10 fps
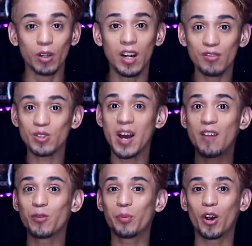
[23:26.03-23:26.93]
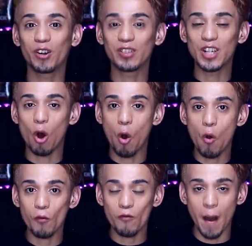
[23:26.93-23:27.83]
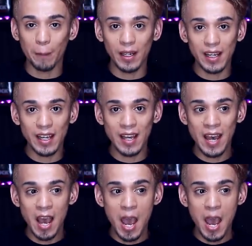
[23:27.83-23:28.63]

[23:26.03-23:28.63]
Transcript: love to have you part of the old family.